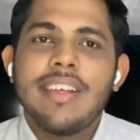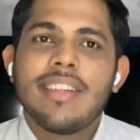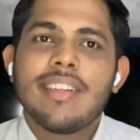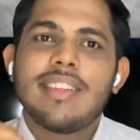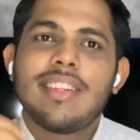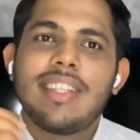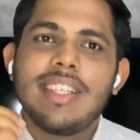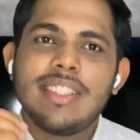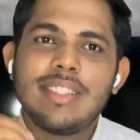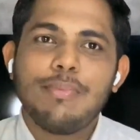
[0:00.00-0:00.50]

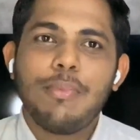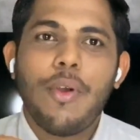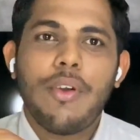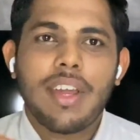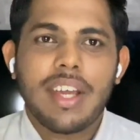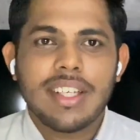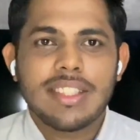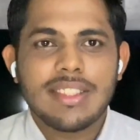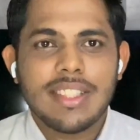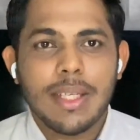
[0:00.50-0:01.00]
These mock
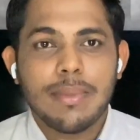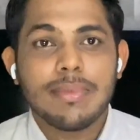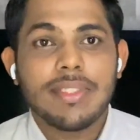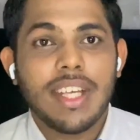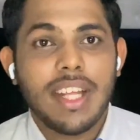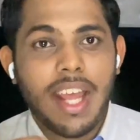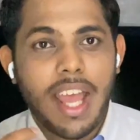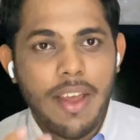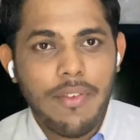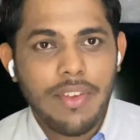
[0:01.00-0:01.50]
exams are
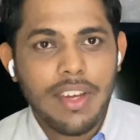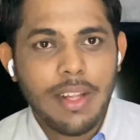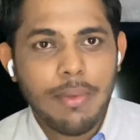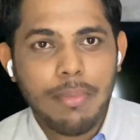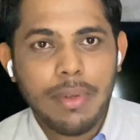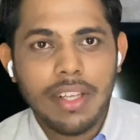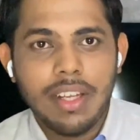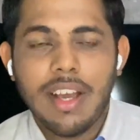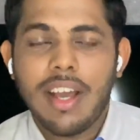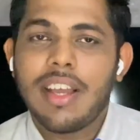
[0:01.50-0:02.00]

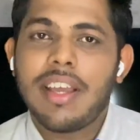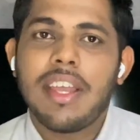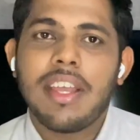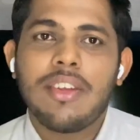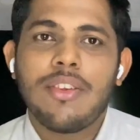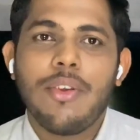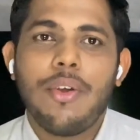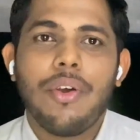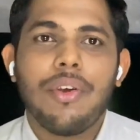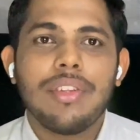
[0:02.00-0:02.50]
available again
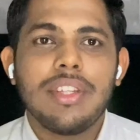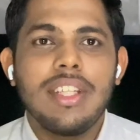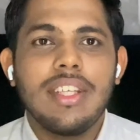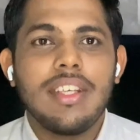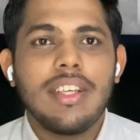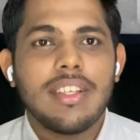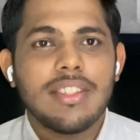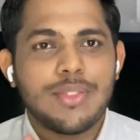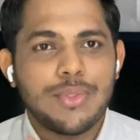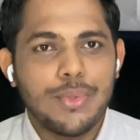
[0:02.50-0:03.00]
on
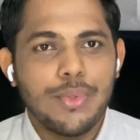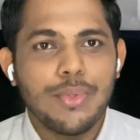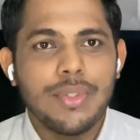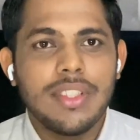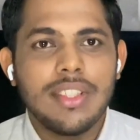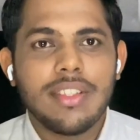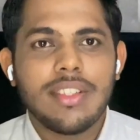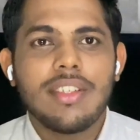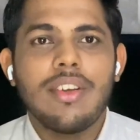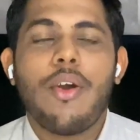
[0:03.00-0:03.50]
the
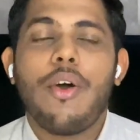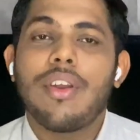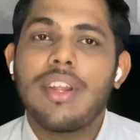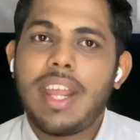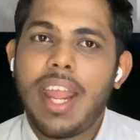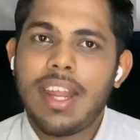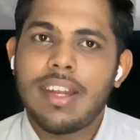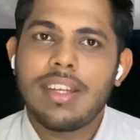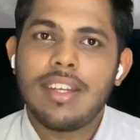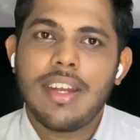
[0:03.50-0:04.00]
student or
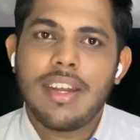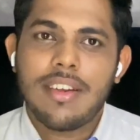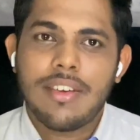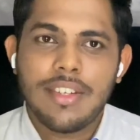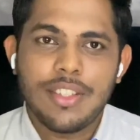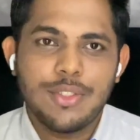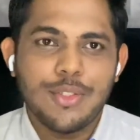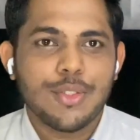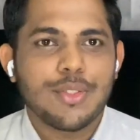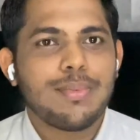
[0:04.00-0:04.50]
candidate
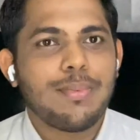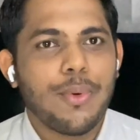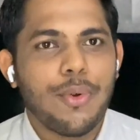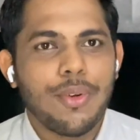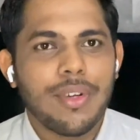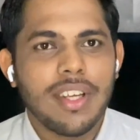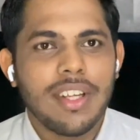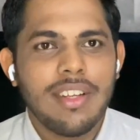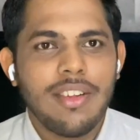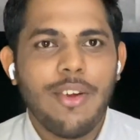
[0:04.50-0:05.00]
resource
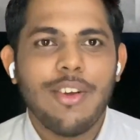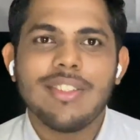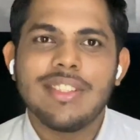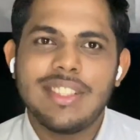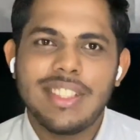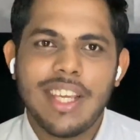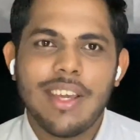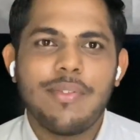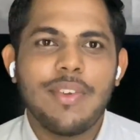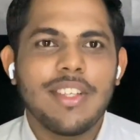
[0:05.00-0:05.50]
portal on
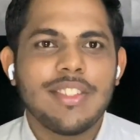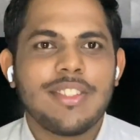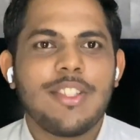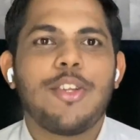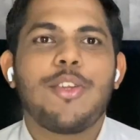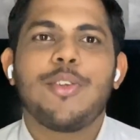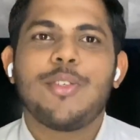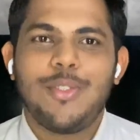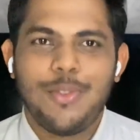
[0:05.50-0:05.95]
CFA Institute's